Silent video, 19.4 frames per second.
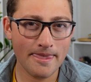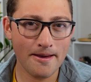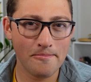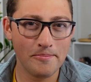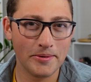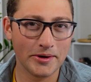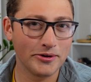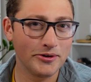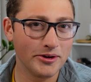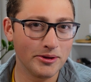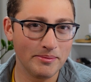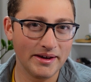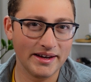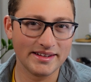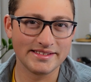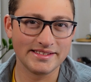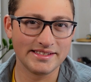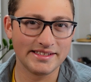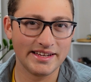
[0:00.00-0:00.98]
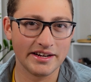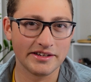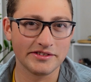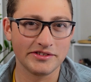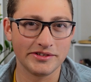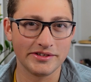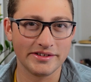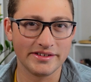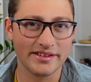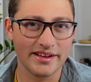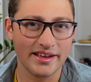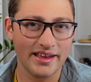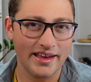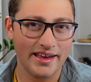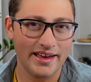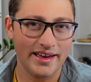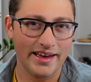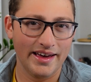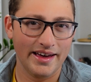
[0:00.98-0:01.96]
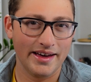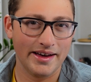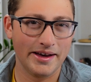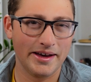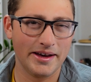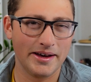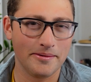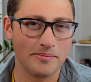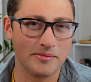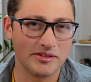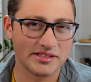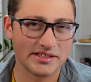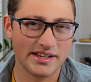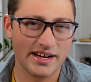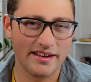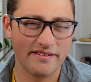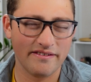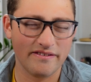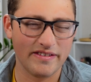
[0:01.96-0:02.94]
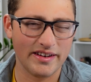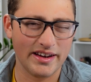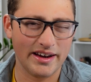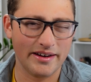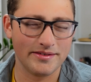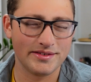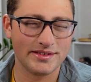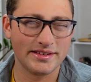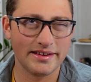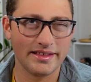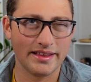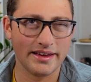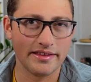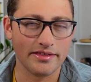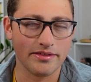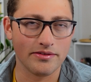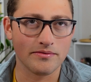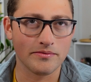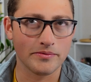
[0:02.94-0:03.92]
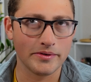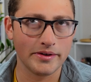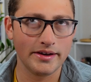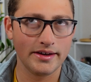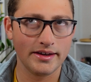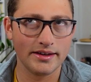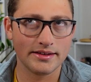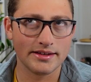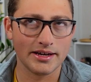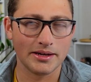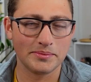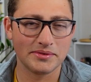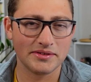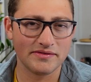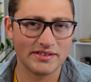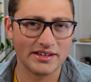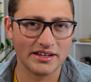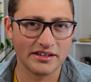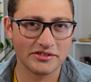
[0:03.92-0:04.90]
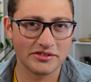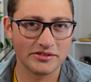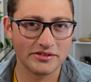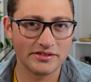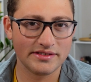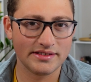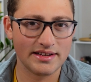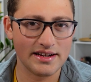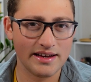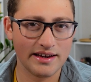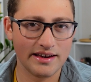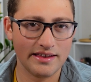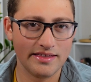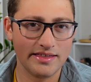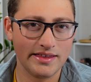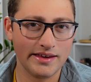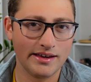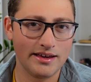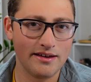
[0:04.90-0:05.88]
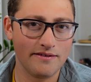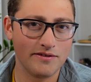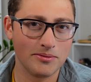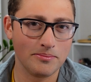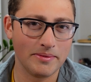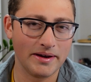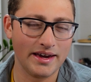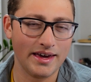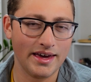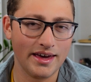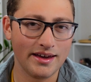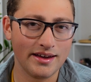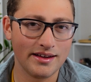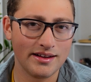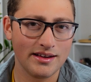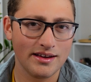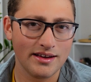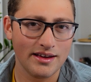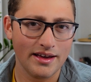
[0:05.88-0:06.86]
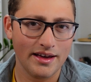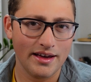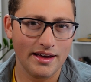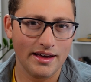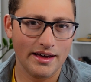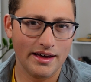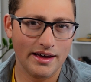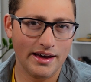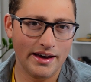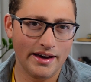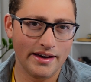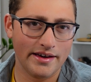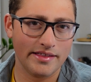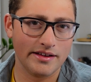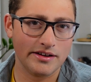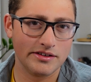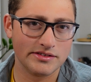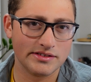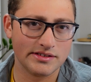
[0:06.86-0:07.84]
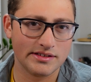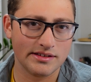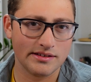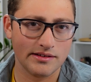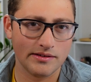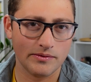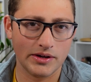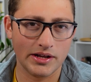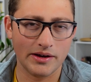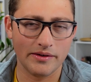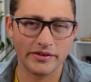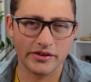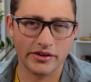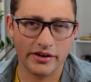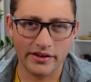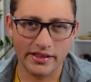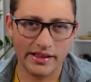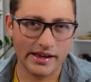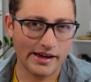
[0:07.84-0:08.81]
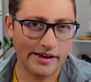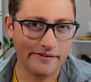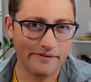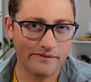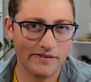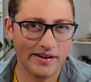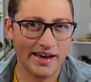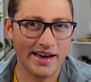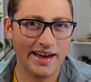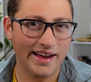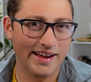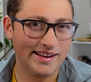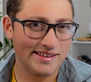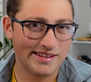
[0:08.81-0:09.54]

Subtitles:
But going back to texture, there's kind of, I would say, like 3 types of textures that I can think of in my head. There's what I would call like a fine